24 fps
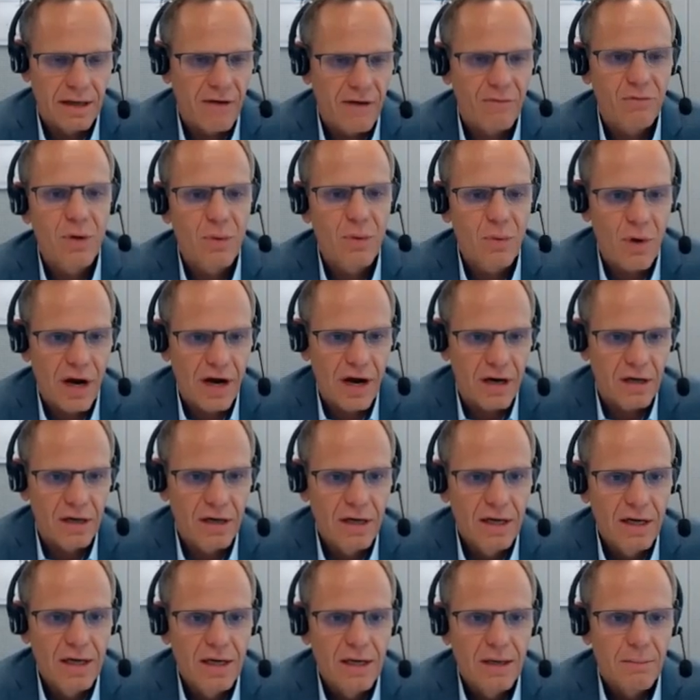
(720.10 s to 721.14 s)
everywhere,
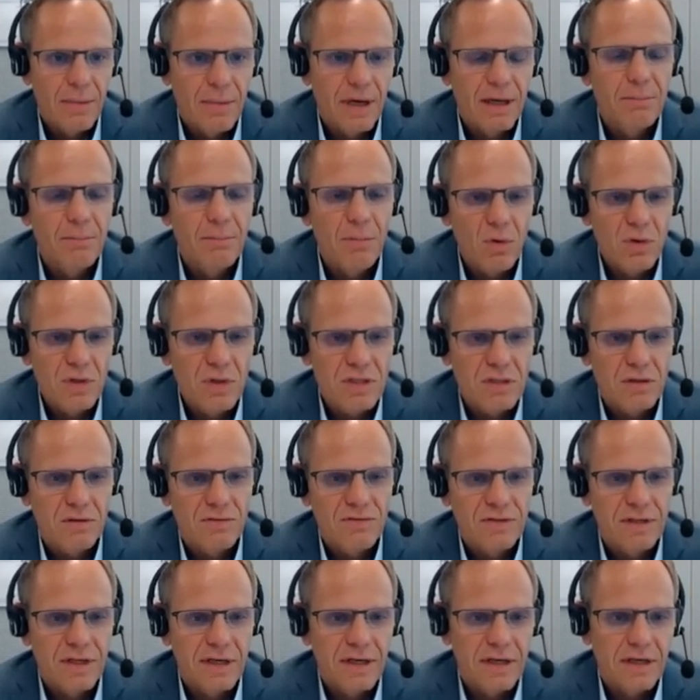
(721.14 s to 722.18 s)
but most of
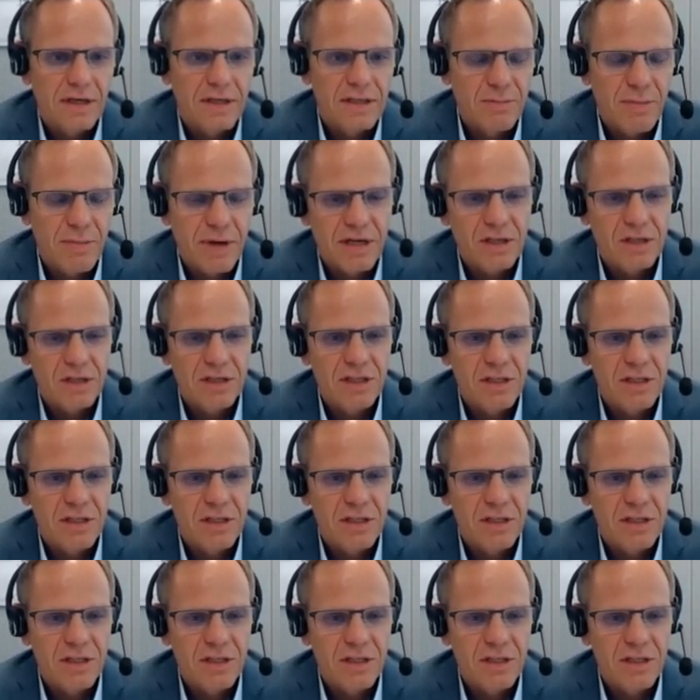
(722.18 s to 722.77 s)
the, especially